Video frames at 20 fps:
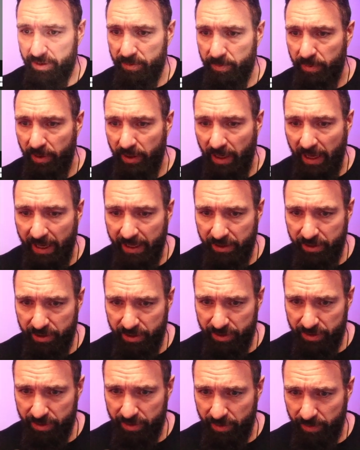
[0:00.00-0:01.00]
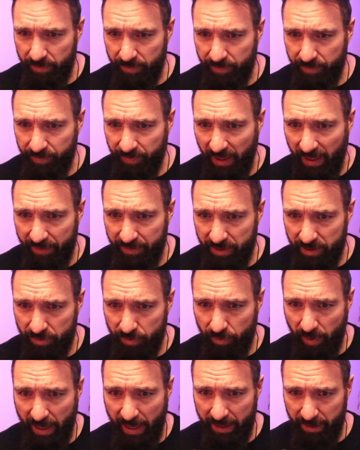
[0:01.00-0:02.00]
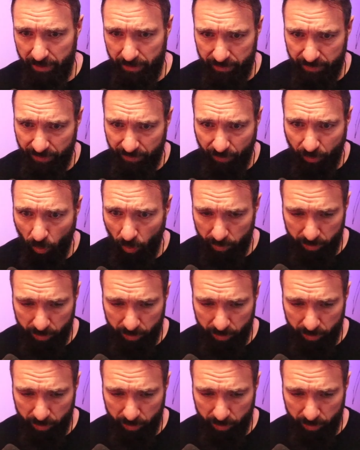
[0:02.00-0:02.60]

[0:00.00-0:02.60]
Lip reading: But I have this random Forbes